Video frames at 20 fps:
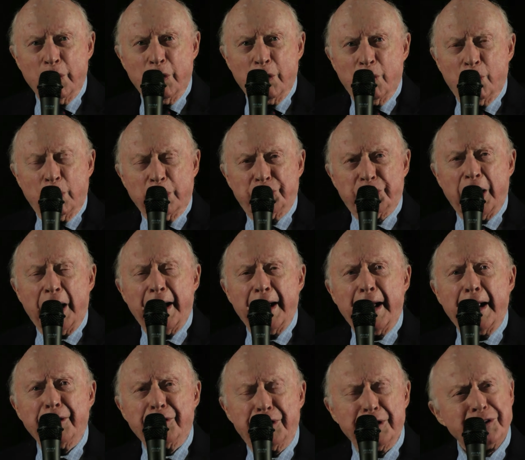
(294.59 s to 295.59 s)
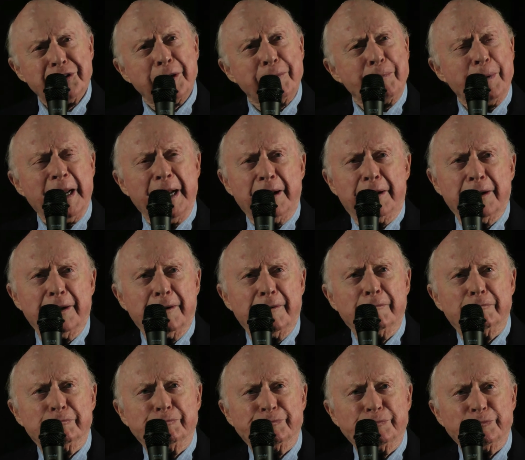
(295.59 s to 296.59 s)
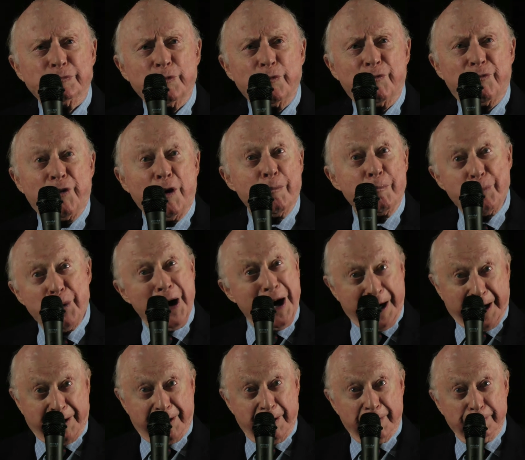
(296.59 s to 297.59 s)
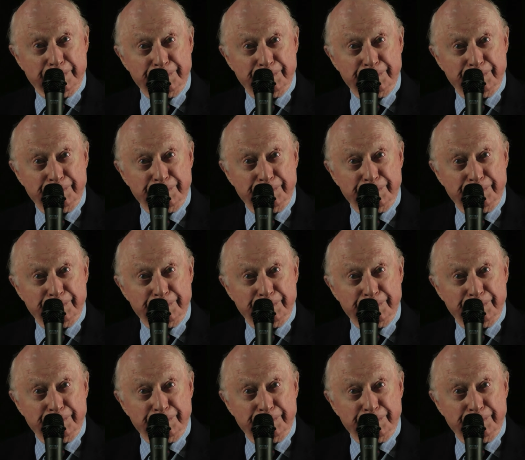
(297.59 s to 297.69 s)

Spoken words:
which I anticipated from Brecht.